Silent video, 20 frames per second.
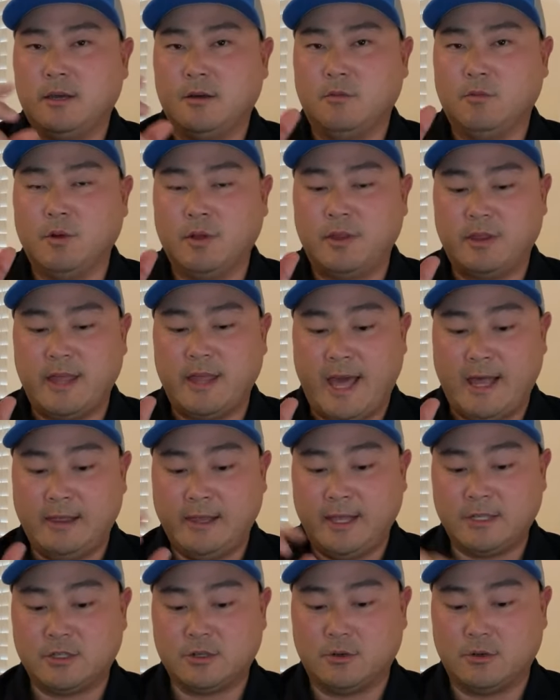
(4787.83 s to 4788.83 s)
with that
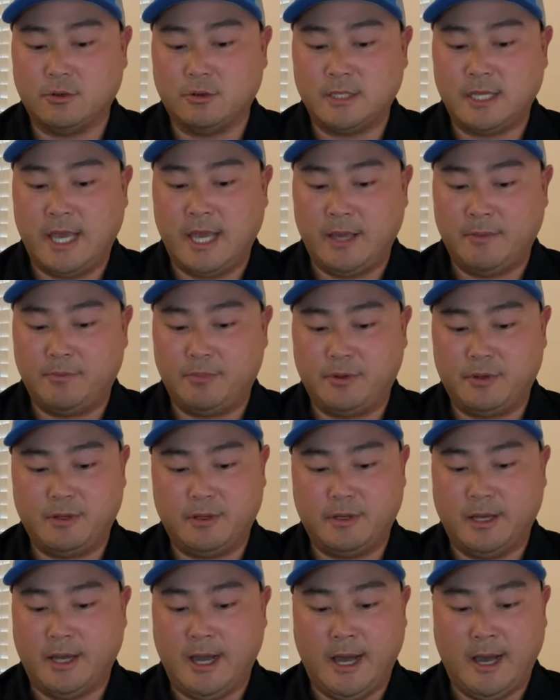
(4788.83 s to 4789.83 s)
electrical tape.
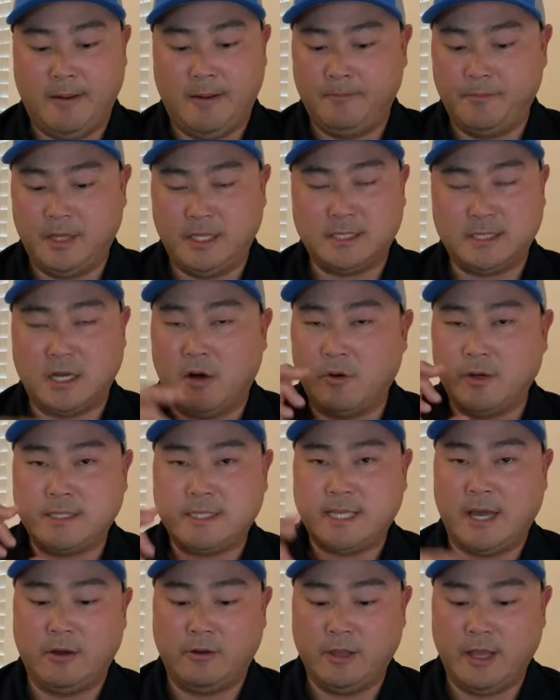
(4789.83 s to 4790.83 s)
It's
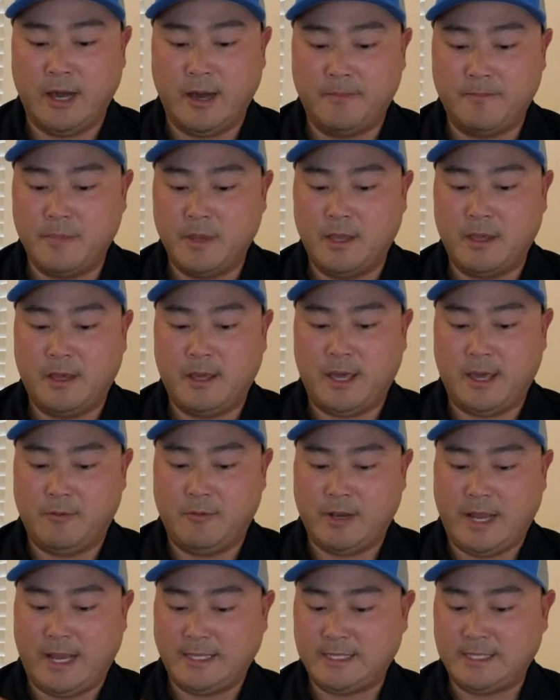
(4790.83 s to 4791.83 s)
always held up. And
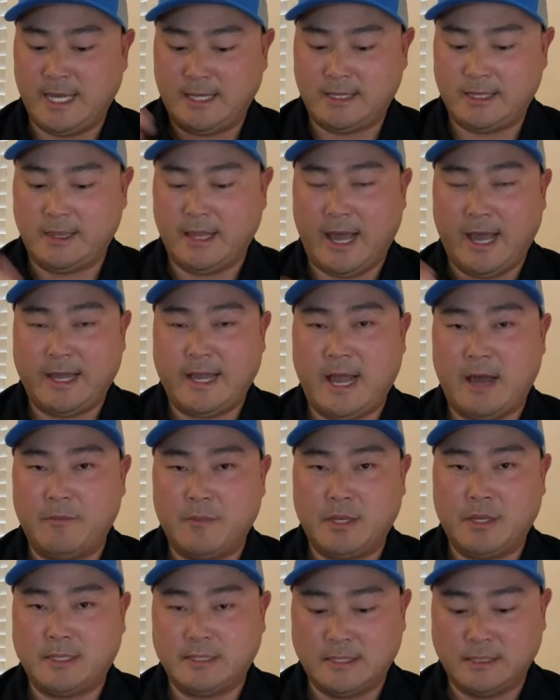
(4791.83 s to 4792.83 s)
when I take the line out
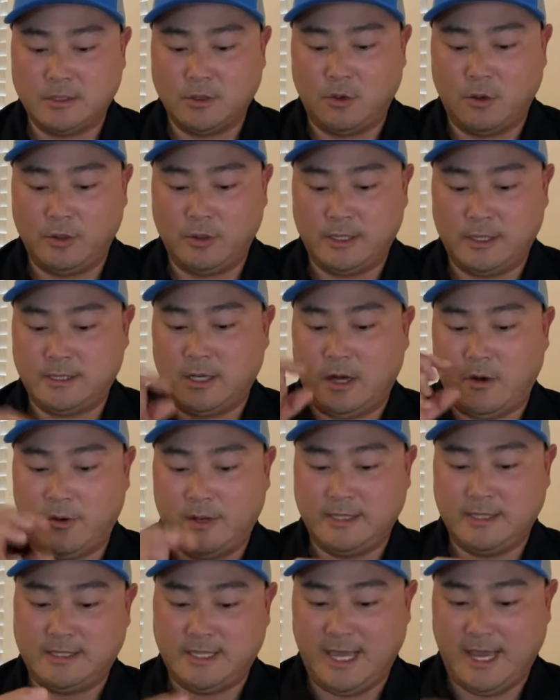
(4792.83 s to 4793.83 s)
because it's old, it's
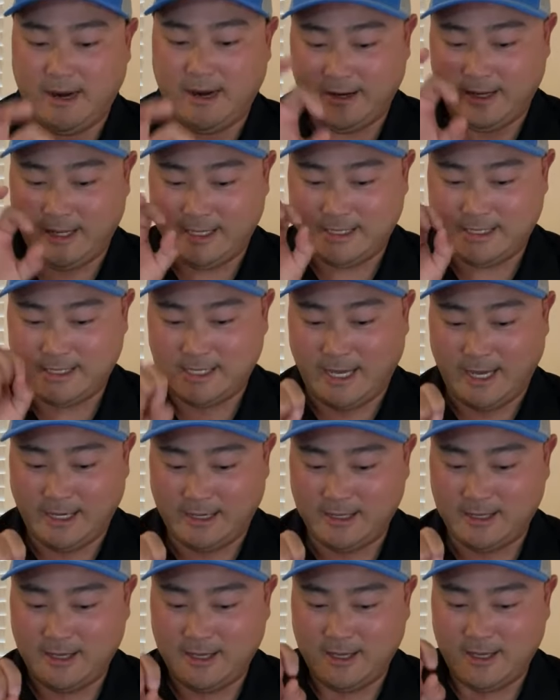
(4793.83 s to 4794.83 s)
always there. And it's
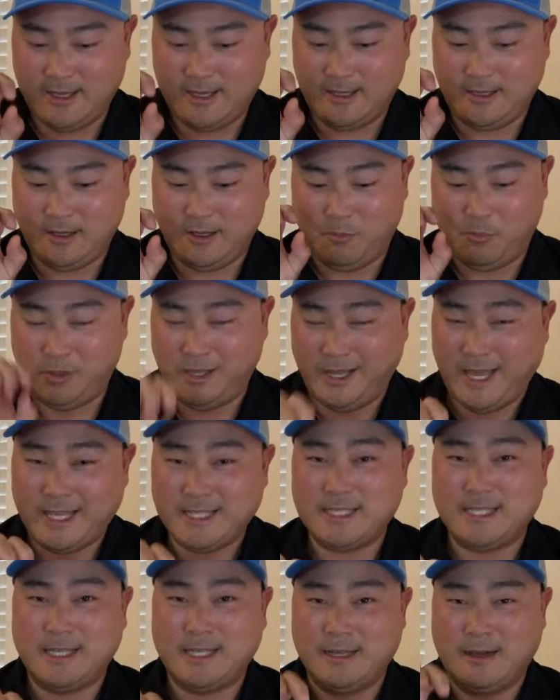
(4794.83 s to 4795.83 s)
like, you know,
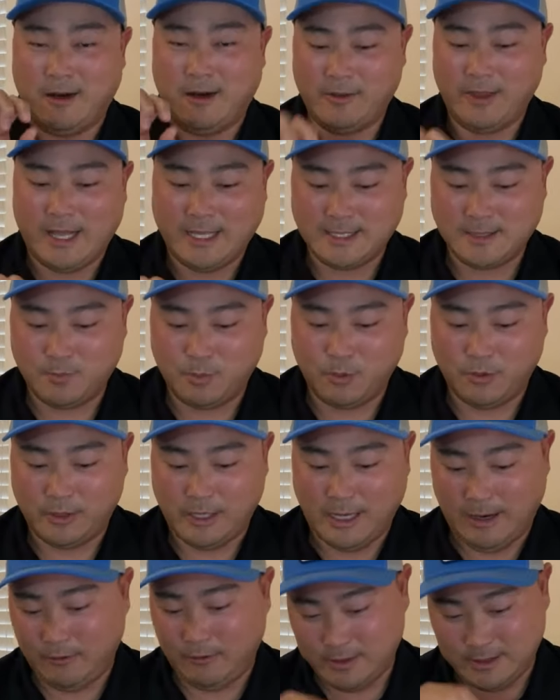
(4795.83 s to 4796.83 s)
planted on that spool,
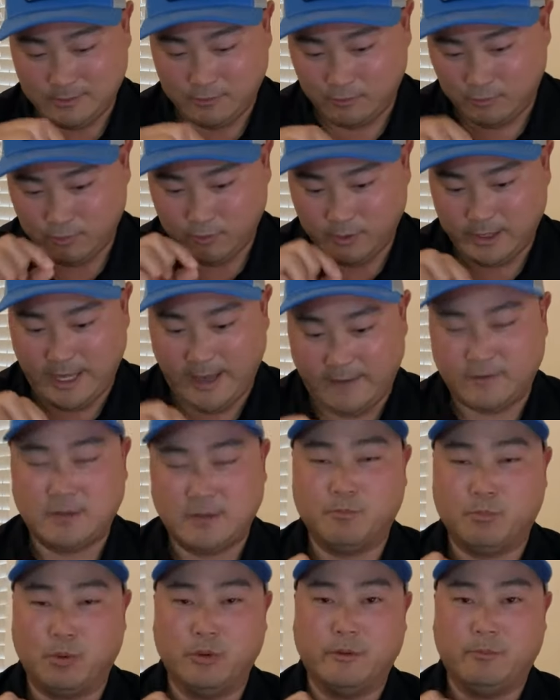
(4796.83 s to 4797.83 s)
and I always really have to
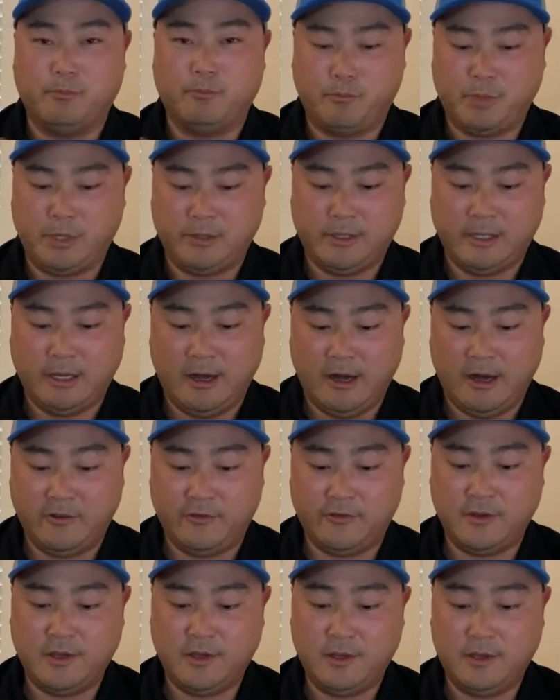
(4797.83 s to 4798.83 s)
peel it
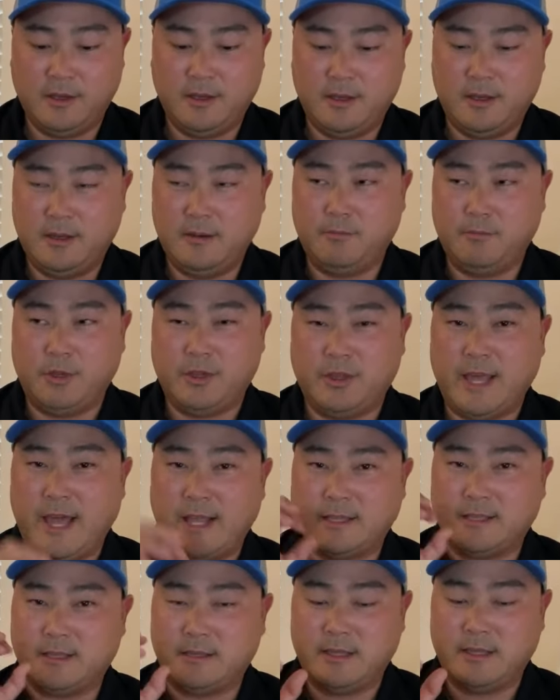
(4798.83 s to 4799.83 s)
off. But
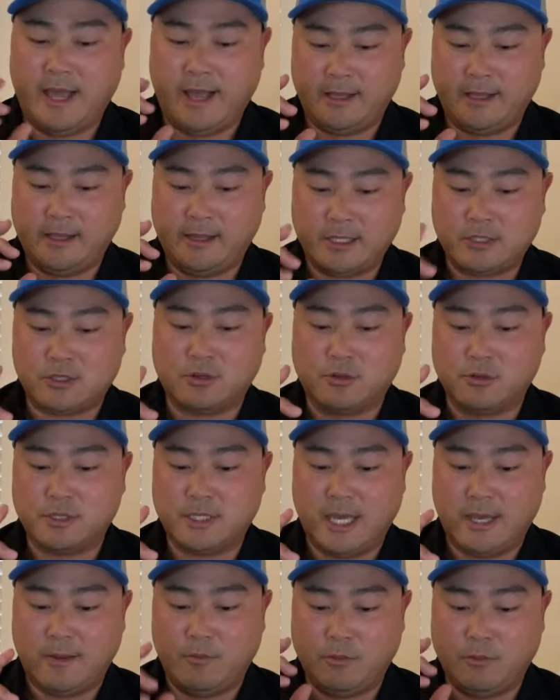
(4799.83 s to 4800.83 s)
that electrical
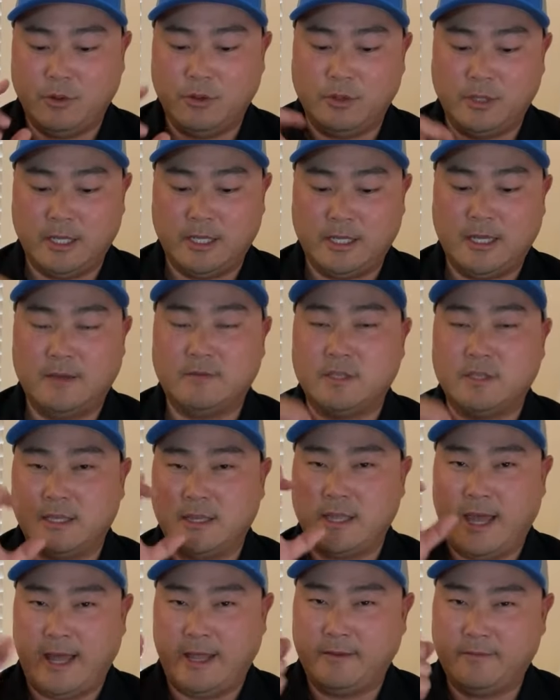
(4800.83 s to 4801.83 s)
tape really gives
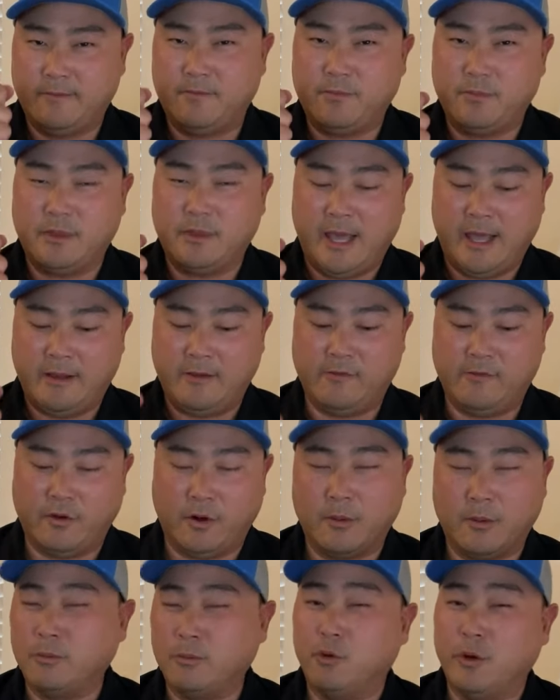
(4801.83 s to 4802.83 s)
it that
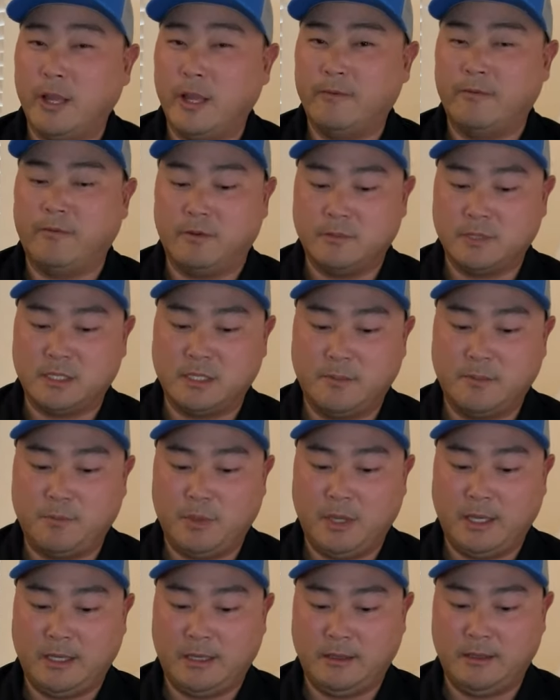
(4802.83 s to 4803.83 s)
firm grip from
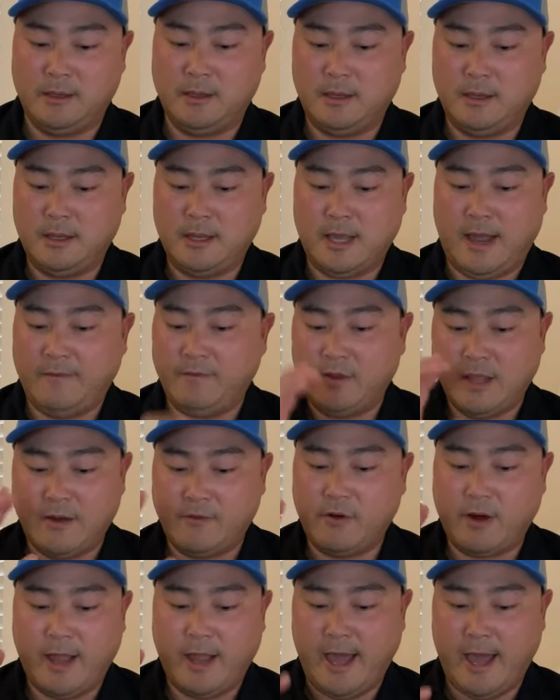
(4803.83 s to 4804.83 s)
slipping. I've
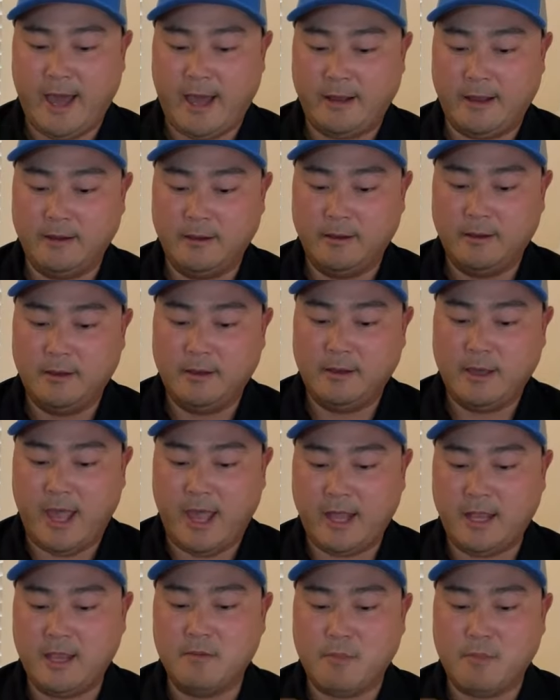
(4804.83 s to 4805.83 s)
never had
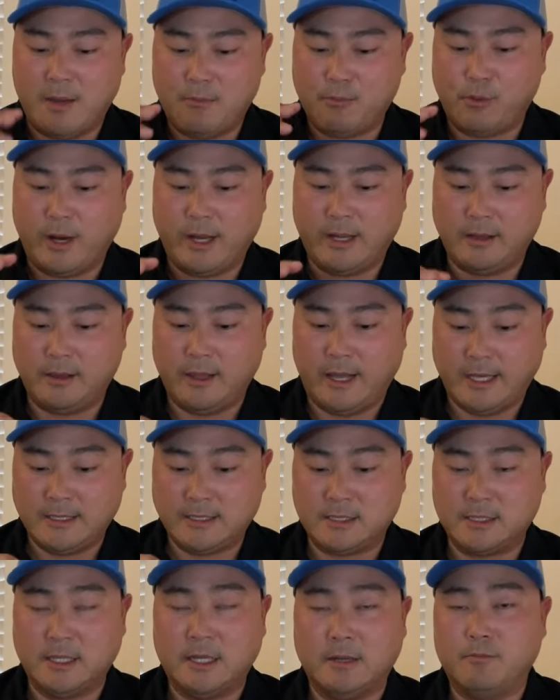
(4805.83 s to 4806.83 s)
any of my braided line
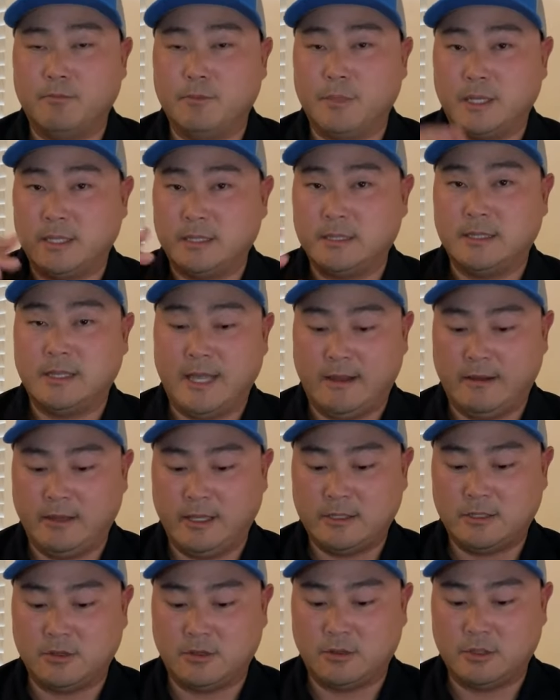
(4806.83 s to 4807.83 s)
slip because of that
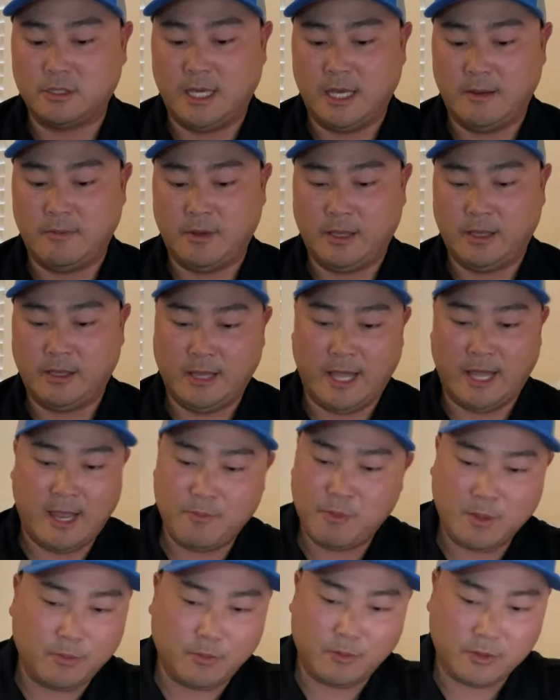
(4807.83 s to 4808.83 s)
electrical tape. And a lot
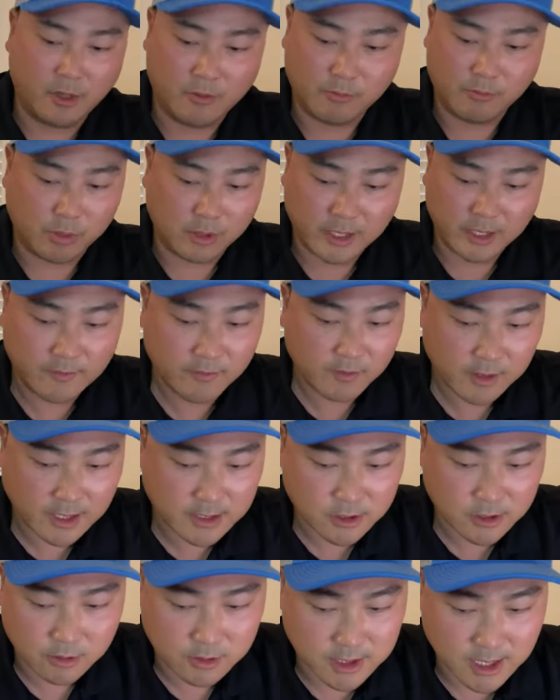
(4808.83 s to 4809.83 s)
of people don't believe in
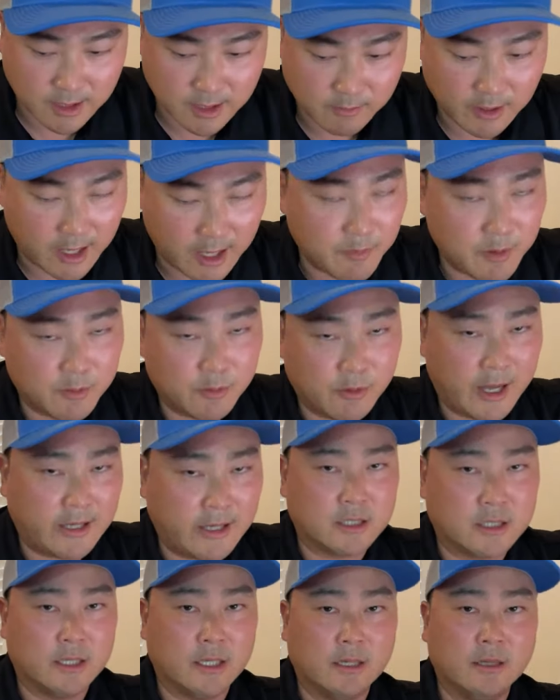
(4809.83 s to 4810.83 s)
electrical tape. A lot of people
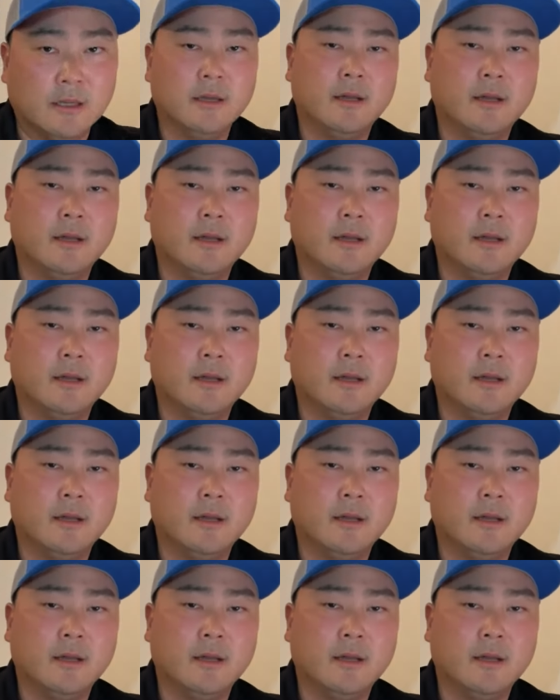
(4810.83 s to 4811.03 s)
actually